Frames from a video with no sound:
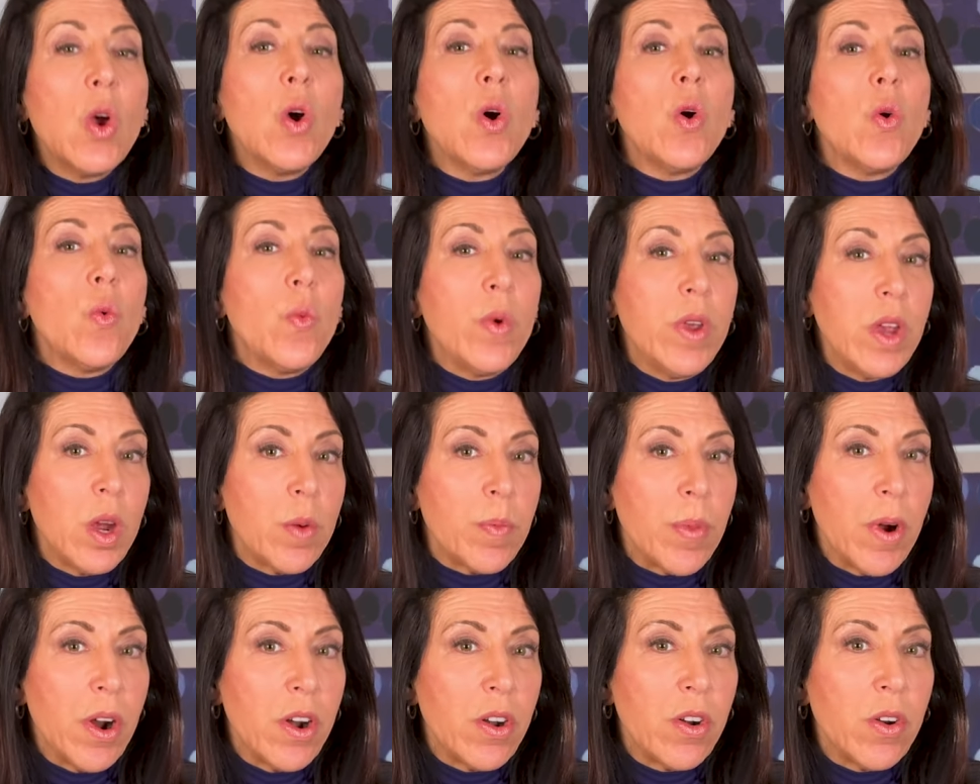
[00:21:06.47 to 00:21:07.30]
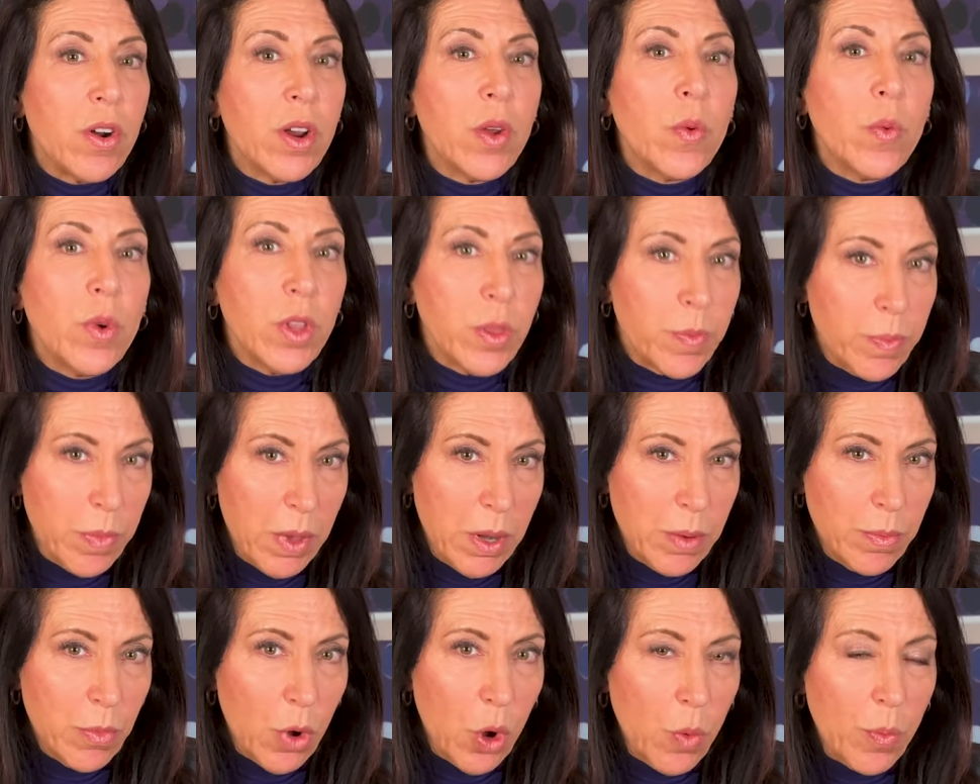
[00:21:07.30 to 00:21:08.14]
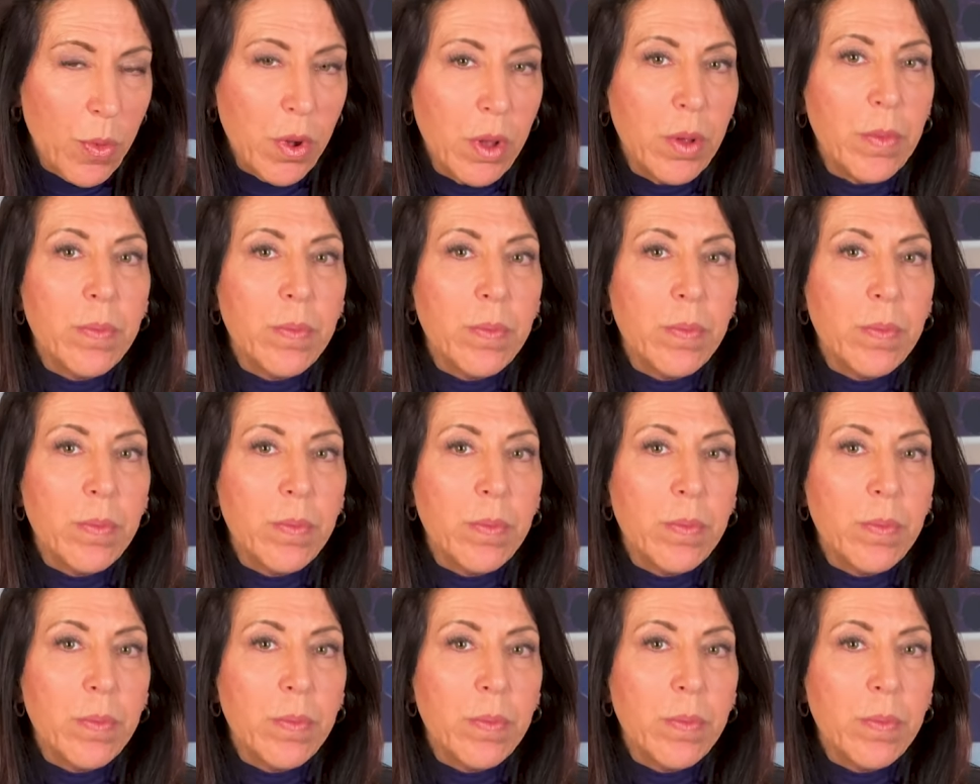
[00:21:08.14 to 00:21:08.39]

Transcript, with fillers: We are partnering with Mint Mobile.